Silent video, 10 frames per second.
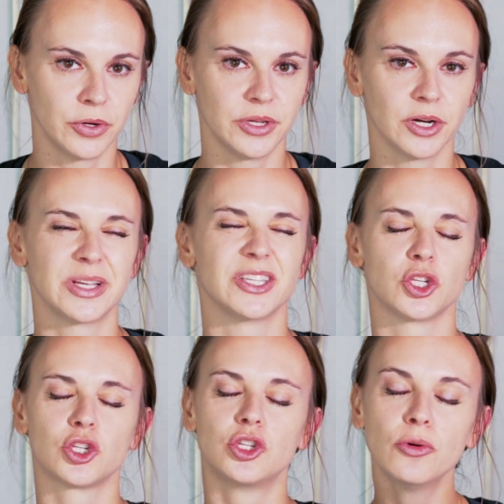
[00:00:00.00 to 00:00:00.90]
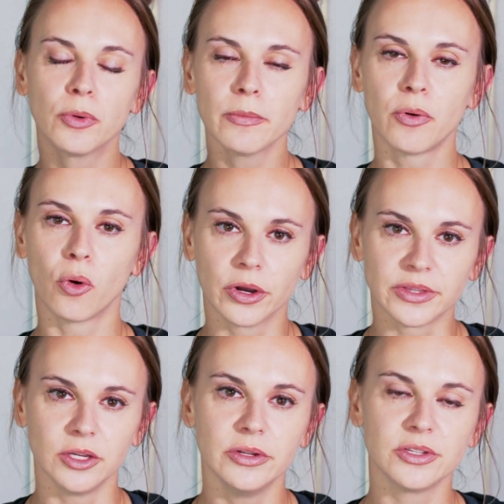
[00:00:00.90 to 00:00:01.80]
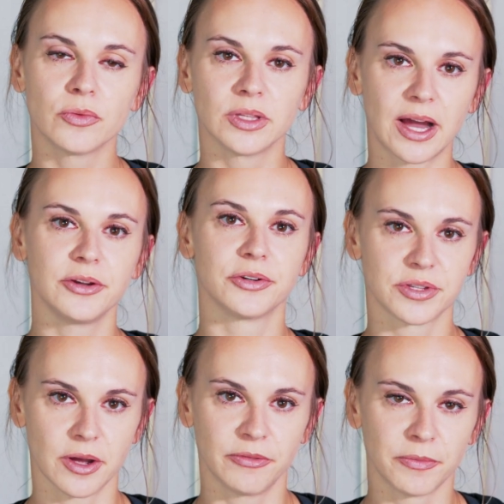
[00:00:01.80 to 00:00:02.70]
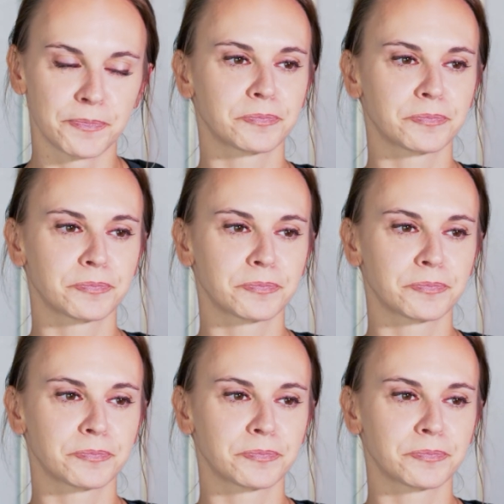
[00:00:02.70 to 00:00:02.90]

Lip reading: put here because it's super important that you need to allow yourself